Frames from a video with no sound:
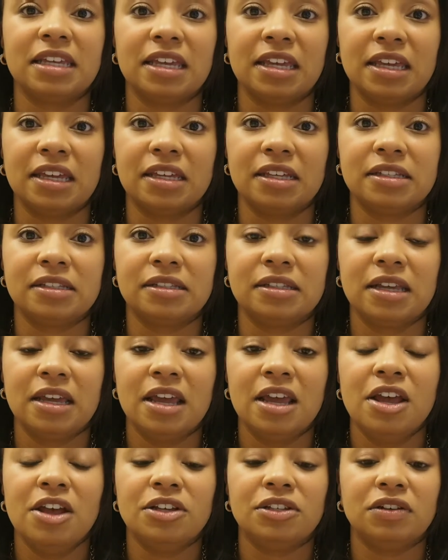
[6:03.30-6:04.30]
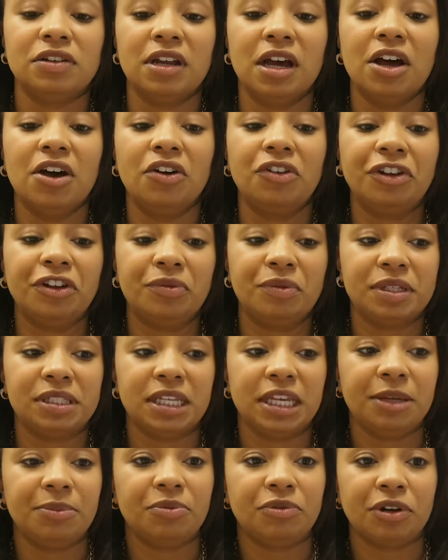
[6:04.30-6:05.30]
is. So not only was
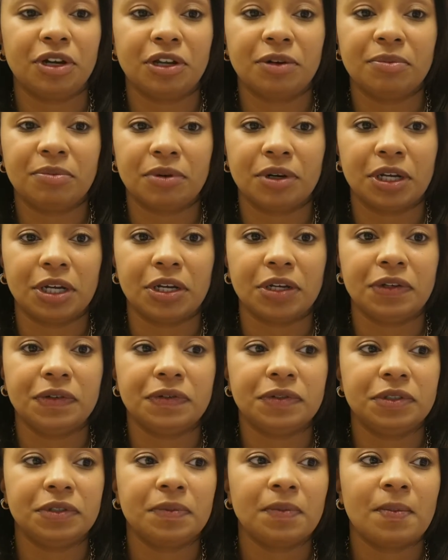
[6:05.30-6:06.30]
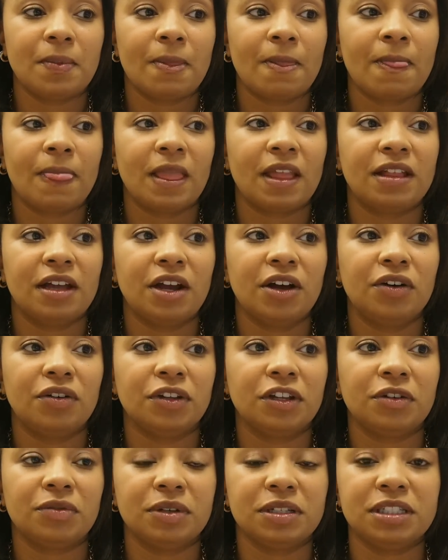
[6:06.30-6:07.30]
he pre-approved, not
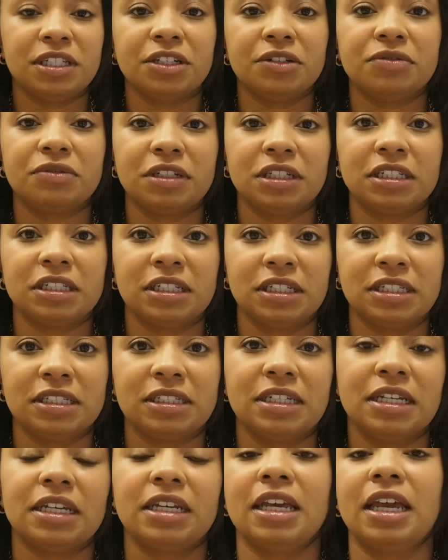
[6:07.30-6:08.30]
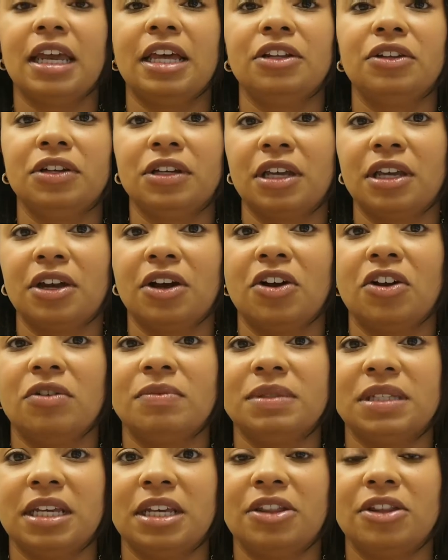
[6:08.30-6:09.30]
only was he realistic and looking at
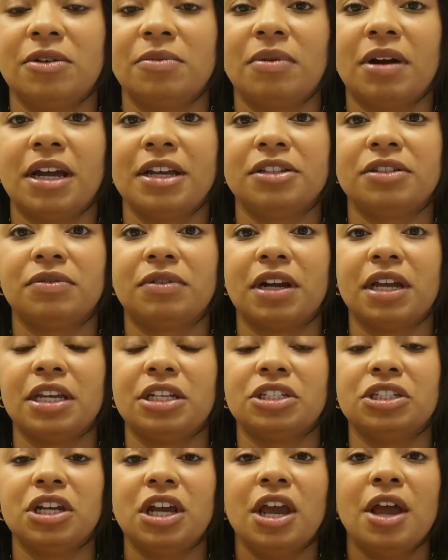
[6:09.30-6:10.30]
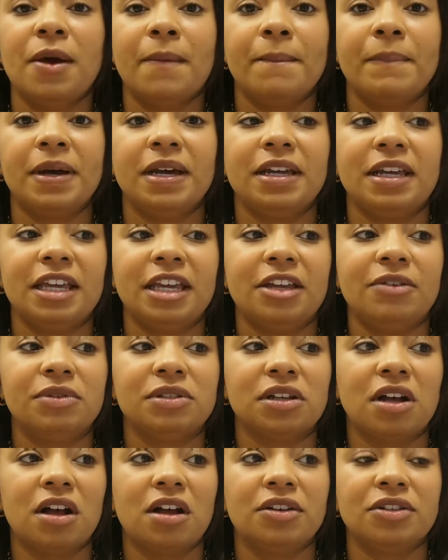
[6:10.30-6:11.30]
homes in their price range, but he
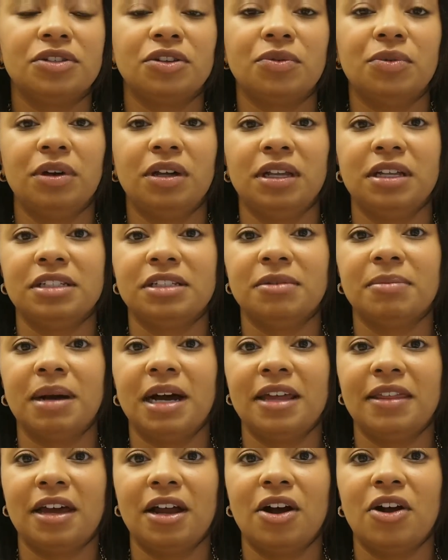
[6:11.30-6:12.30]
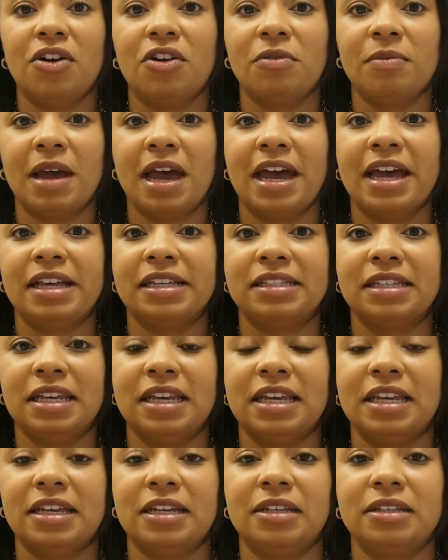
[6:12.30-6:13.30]
was also willing to buy that home as
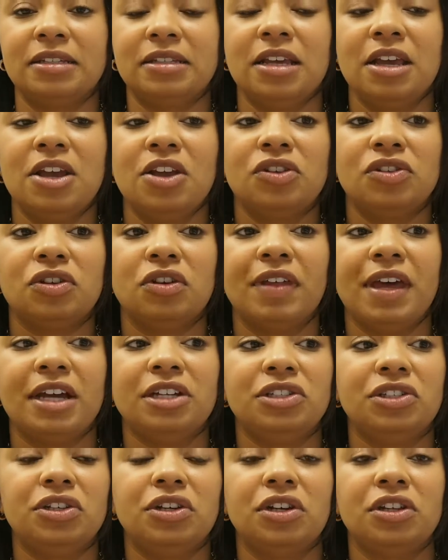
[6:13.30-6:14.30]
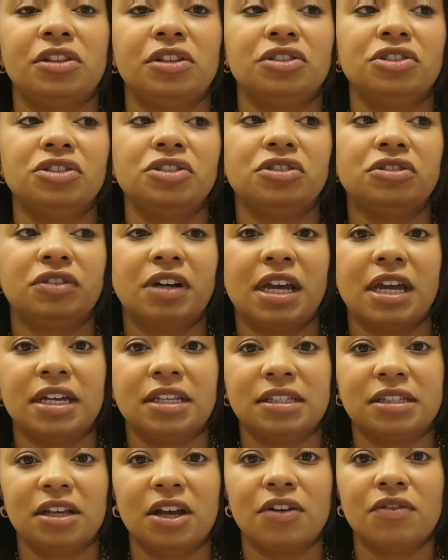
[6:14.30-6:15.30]
is. So that took the
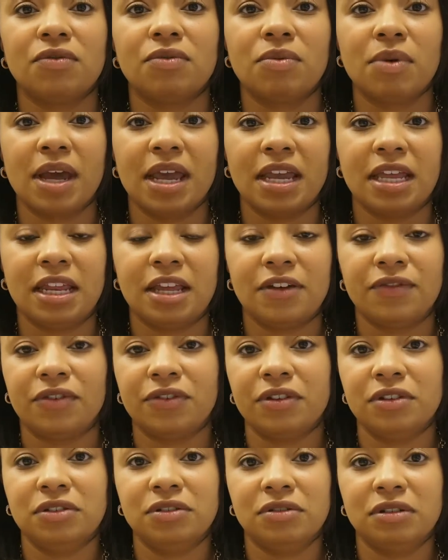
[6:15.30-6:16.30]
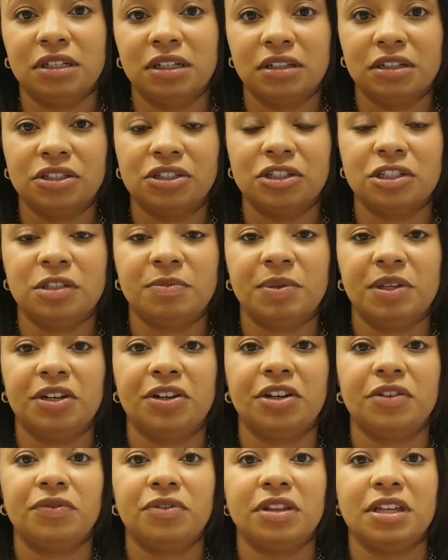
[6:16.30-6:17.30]
stress of waiting for the due diligence
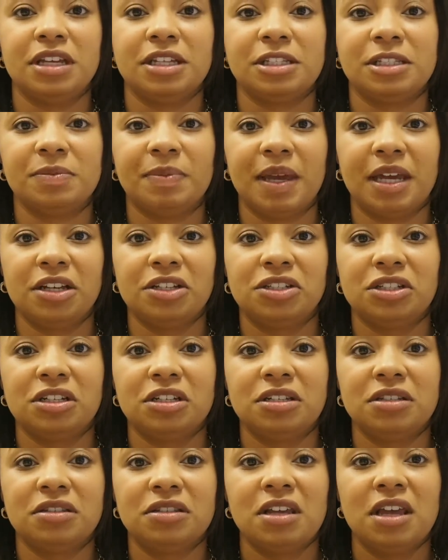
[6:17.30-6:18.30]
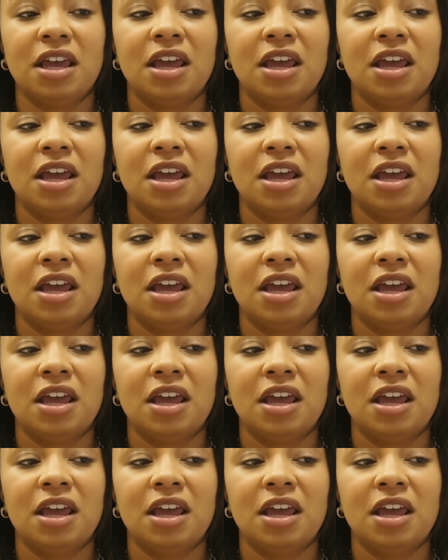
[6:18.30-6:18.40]
period for the inspections